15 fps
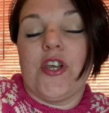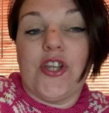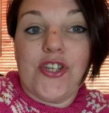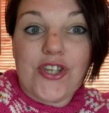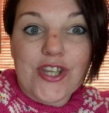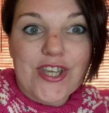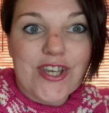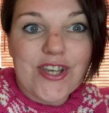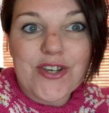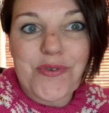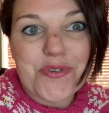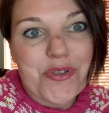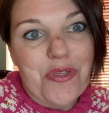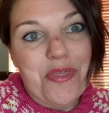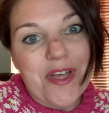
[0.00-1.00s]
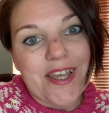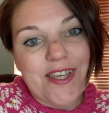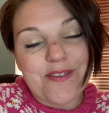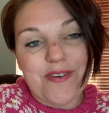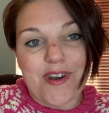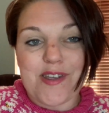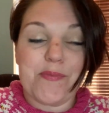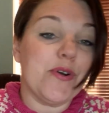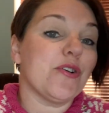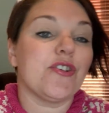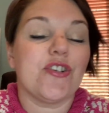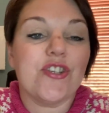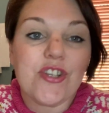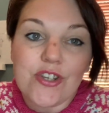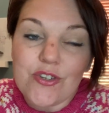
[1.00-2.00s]
to you. So thank you very much
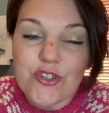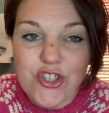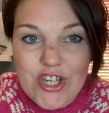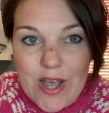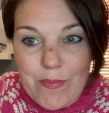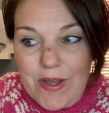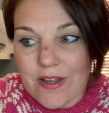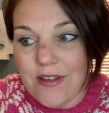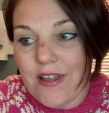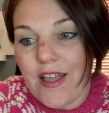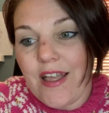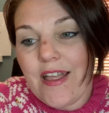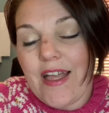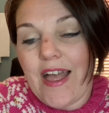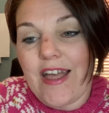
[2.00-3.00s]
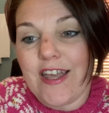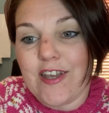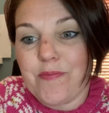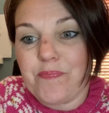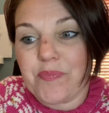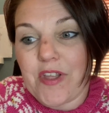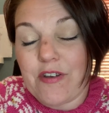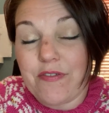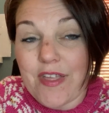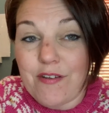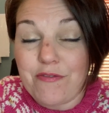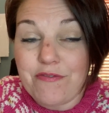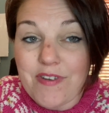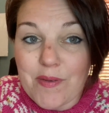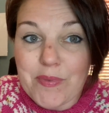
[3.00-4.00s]
to Gemma for that
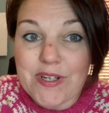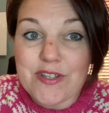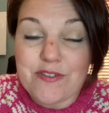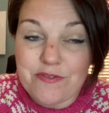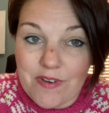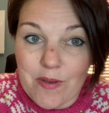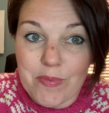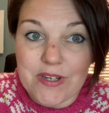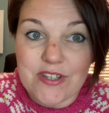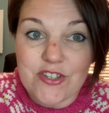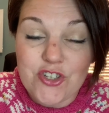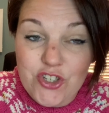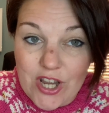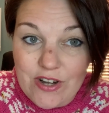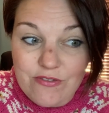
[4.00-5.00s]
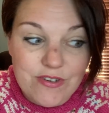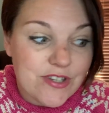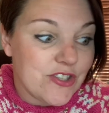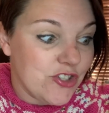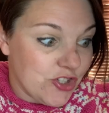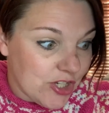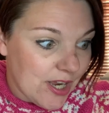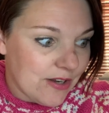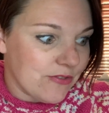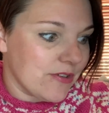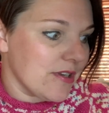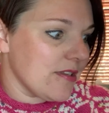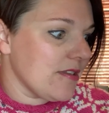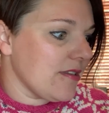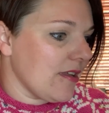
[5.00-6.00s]
fabulous,
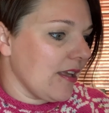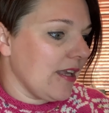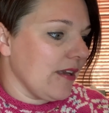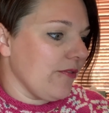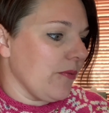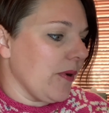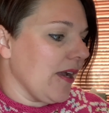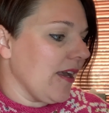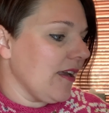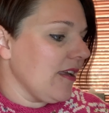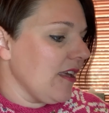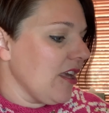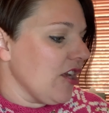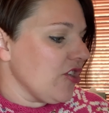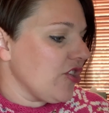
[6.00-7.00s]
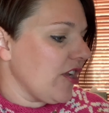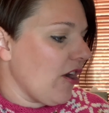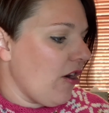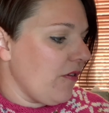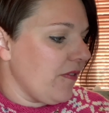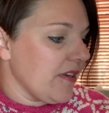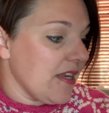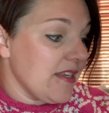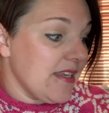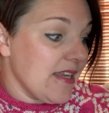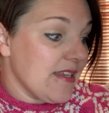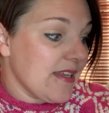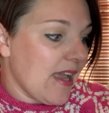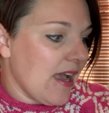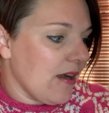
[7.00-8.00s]
generous giveaway. She offered a
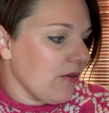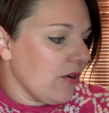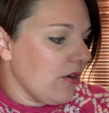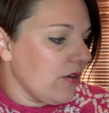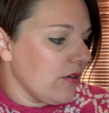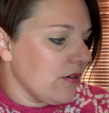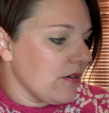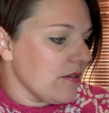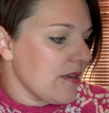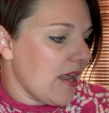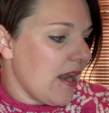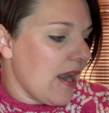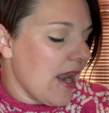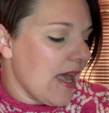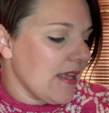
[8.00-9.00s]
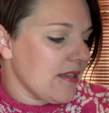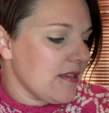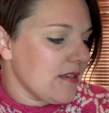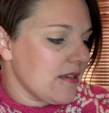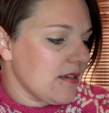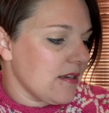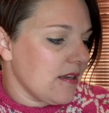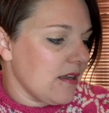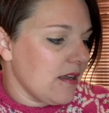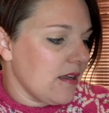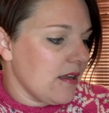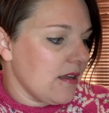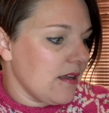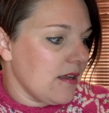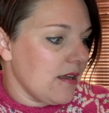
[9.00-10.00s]
discount code last
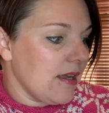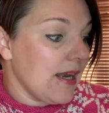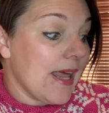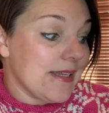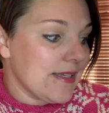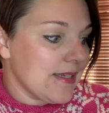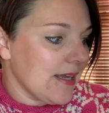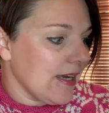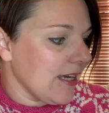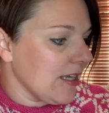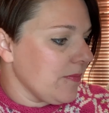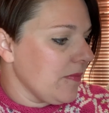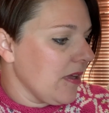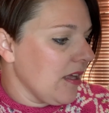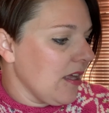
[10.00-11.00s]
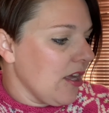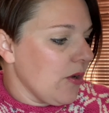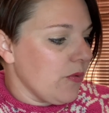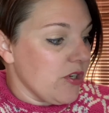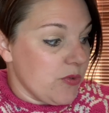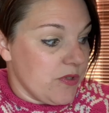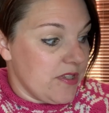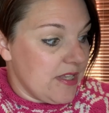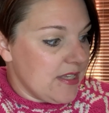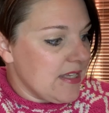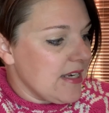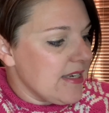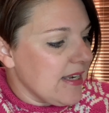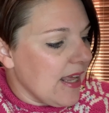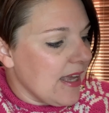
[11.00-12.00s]
time, which was this
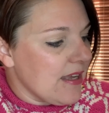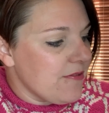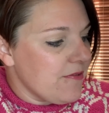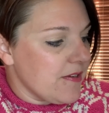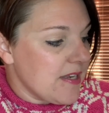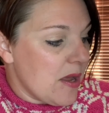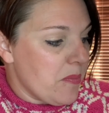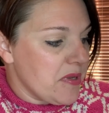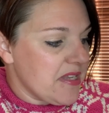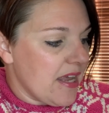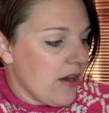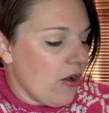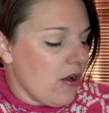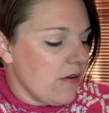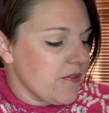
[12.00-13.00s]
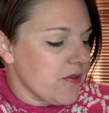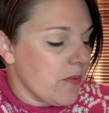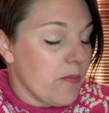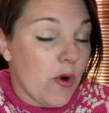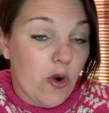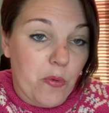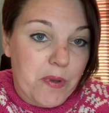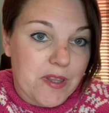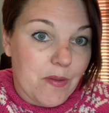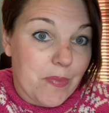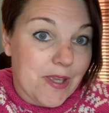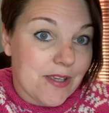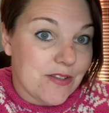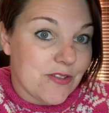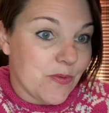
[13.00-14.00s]
Knitty Life for 10% off. So I'm hoping
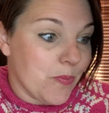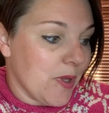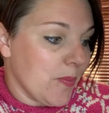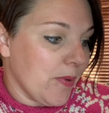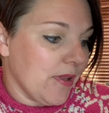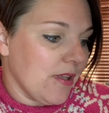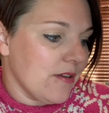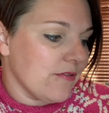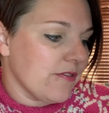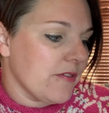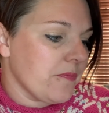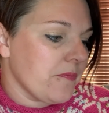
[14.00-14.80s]
that some people have